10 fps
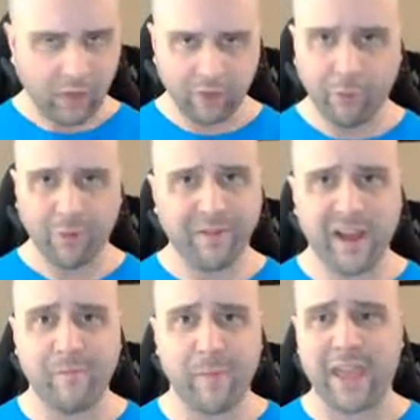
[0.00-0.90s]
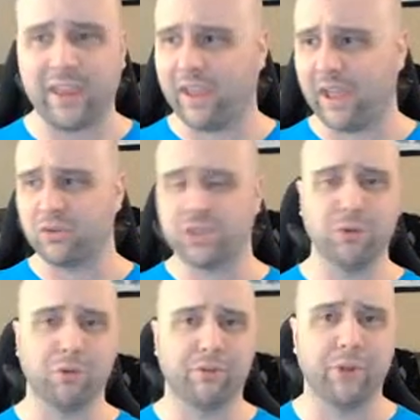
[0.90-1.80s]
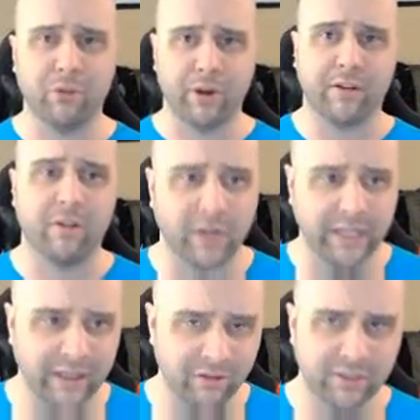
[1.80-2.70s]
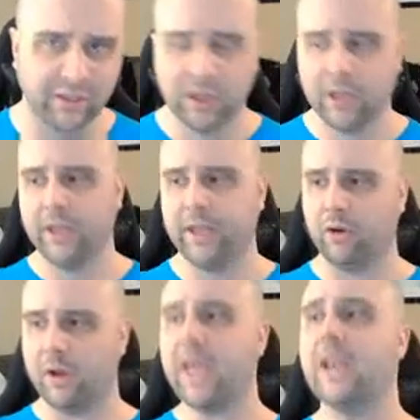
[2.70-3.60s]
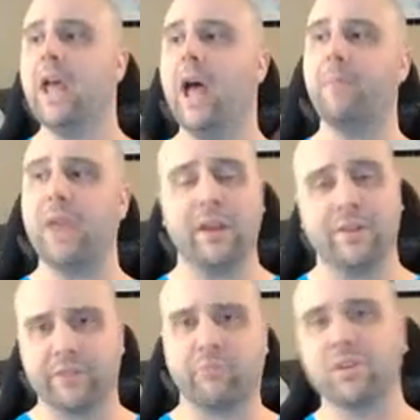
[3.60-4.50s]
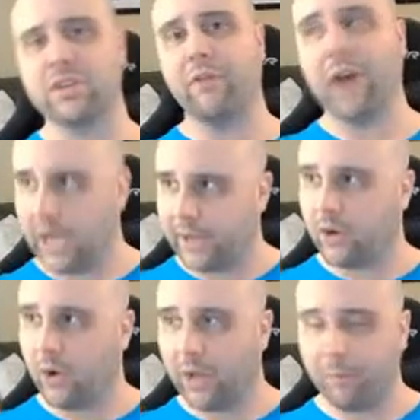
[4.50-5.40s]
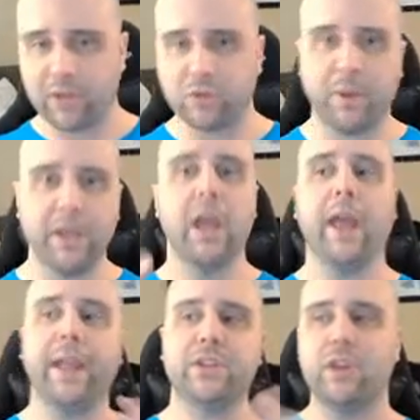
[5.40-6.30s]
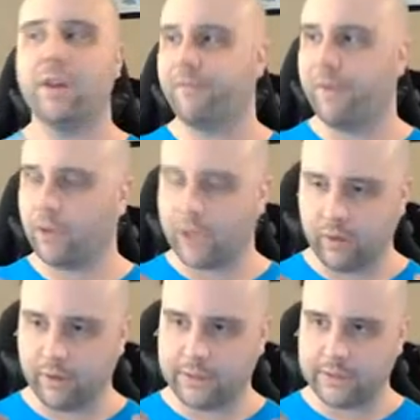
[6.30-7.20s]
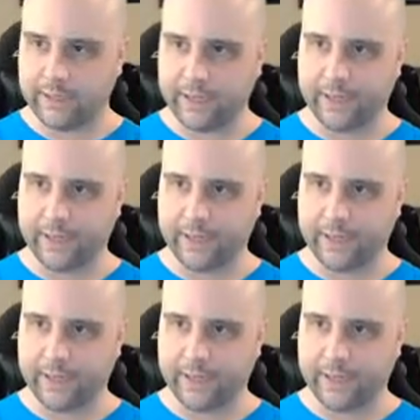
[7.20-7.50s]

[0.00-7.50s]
4 or 5 bank accounts, 2 or 3 credit card accounts. You know, again, I'm making this for myself. I know how much, but it's not very good.